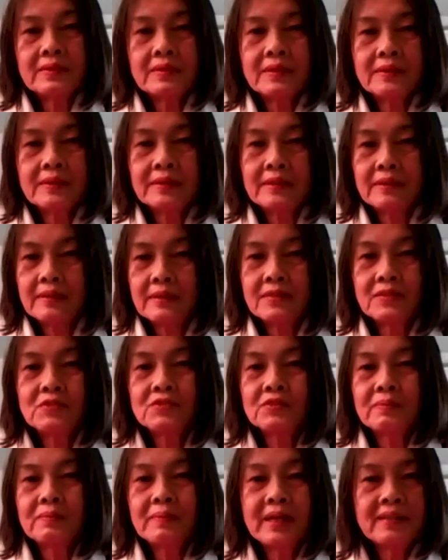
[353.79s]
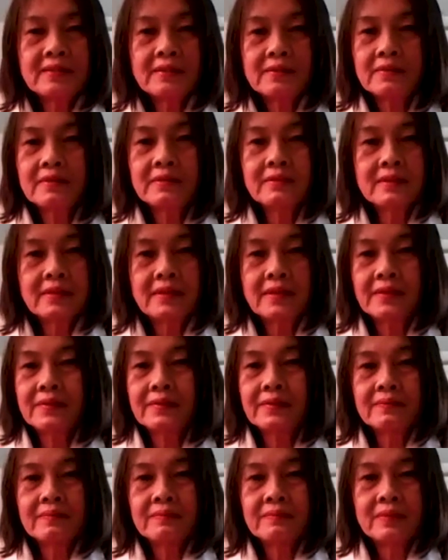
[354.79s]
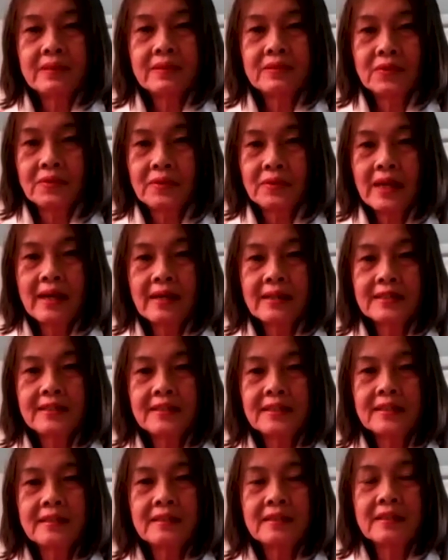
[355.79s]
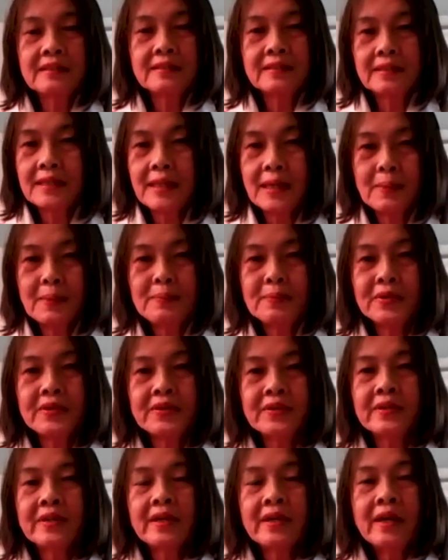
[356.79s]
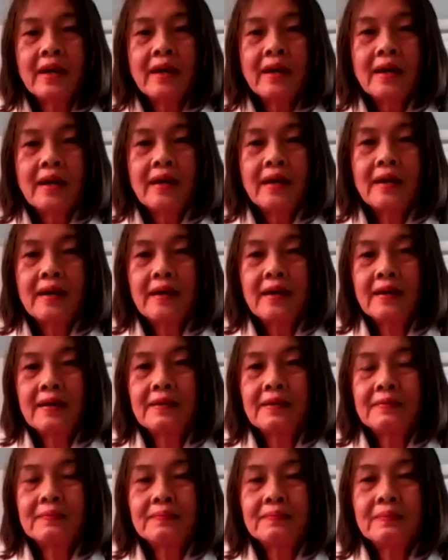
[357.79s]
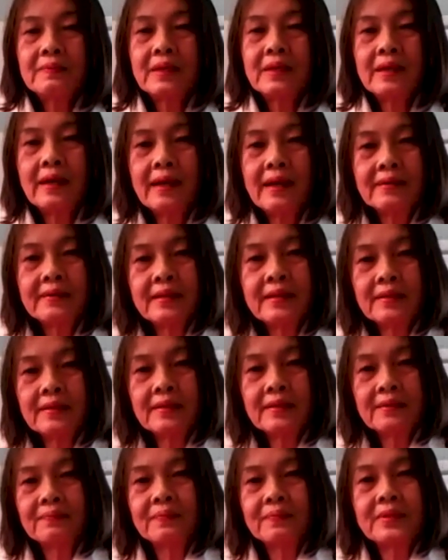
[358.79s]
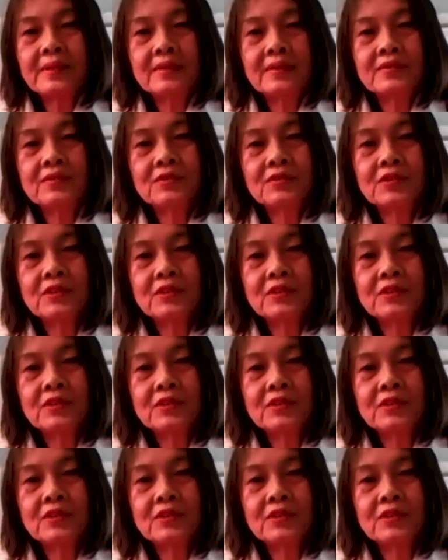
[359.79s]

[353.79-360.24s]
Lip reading: the instrumental, the tonality, the timbre. And the